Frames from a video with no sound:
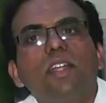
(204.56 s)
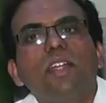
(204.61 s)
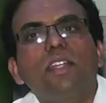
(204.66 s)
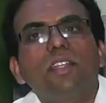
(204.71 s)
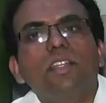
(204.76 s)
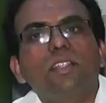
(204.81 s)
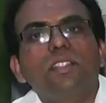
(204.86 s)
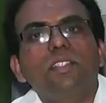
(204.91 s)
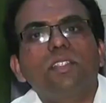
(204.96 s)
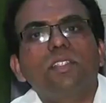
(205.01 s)

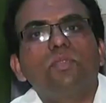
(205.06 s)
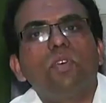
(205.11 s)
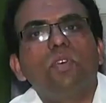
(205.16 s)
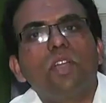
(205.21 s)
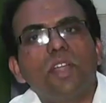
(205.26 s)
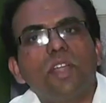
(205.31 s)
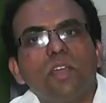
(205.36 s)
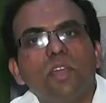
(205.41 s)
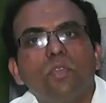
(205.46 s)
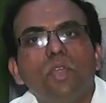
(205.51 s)
factors
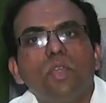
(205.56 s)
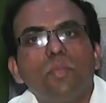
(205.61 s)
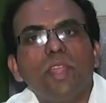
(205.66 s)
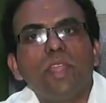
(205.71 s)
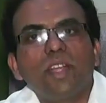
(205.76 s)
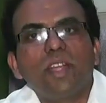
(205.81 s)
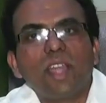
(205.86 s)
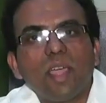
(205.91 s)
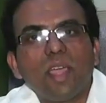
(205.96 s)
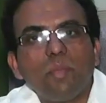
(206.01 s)
for
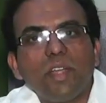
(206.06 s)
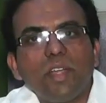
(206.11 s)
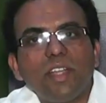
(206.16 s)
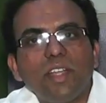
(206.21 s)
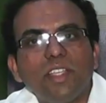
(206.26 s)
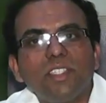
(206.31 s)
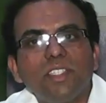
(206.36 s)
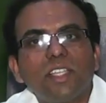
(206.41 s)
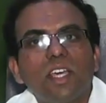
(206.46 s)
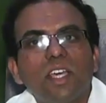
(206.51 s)
developing
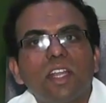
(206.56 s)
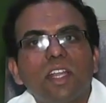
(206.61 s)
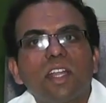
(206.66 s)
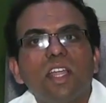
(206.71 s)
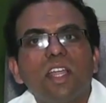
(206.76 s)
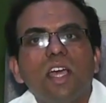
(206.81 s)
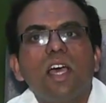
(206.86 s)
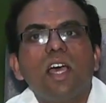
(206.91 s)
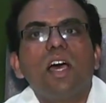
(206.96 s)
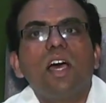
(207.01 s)
diabetes are
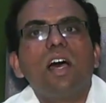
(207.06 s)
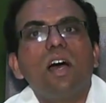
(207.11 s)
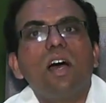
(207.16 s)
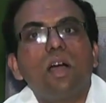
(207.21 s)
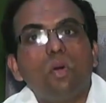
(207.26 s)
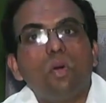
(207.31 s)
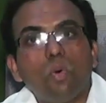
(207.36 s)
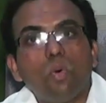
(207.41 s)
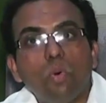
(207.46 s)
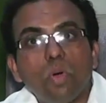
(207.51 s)

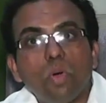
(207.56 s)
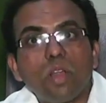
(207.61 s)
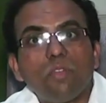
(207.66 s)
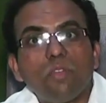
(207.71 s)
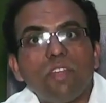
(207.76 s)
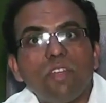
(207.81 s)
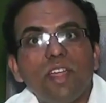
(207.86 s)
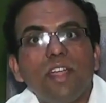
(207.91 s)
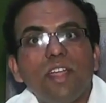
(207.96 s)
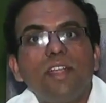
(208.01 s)

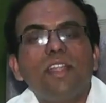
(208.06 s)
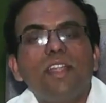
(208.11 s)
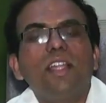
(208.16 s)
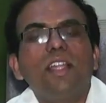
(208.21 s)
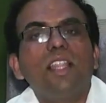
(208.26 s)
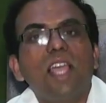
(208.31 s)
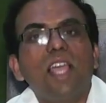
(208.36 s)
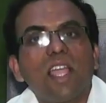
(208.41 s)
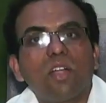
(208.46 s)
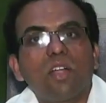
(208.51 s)

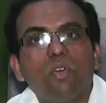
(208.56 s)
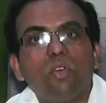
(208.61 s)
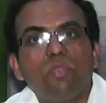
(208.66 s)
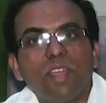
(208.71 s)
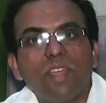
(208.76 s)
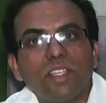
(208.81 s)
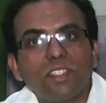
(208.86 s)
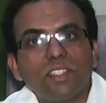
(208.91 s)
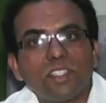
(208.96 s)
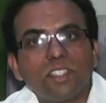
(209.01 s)
overweight, lack
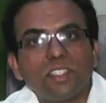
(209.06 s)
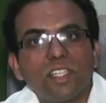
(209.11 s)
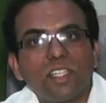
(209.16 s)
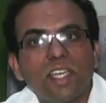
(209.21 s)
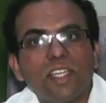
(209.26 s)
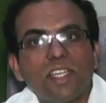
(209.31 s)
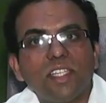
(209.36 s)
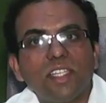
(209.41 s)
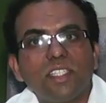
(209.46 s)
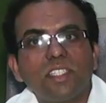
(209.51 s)
of
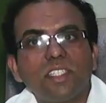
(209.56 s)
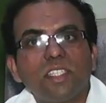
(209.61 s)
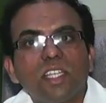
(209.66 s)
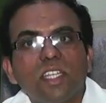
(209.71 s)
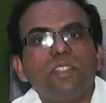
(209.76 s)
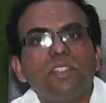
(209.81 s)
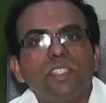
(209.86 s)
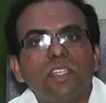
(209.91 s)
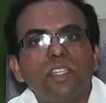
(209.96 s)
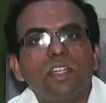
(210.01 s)
exercise,
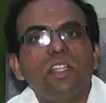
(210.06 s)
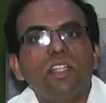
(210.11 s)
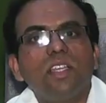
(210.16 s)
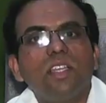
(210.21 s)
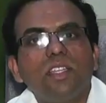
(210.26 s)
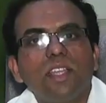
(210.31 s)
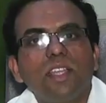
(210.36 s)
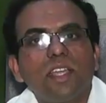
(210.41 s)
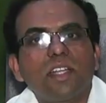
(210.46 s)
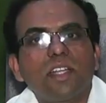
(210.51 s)
physical
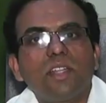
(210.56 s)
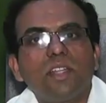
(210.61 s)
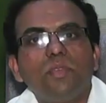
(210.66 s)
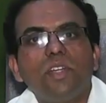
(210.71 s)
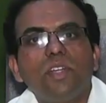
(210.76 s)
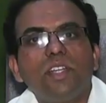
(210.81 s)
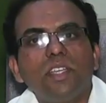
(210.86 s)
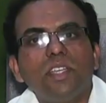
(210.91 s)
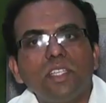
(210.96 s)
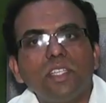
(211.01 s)

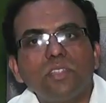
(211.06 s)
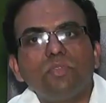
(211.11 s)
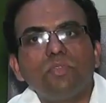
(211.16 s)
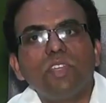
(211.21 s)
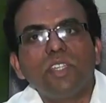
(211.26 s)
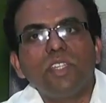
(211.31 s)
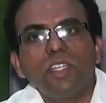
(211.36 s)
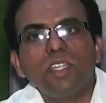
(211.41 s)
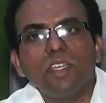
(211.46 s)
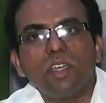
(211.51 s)
inactivity is
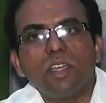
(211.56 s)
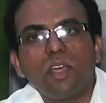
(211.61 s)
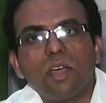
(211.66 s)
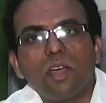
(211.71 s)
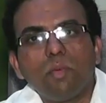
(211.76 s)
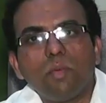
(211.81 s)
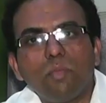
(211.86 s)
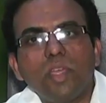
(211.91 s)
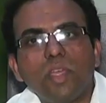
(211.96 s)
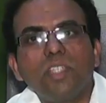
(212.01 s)
very
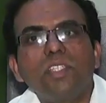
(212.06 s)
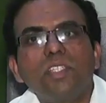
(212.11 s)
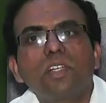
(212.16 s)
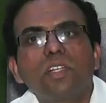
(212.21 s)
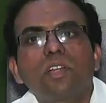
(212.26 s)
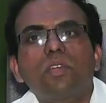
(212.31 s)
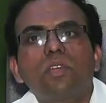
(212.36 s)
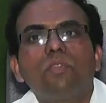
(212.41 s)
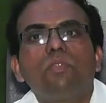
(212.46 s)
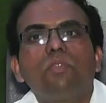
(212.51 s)

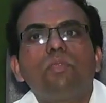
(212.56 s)
major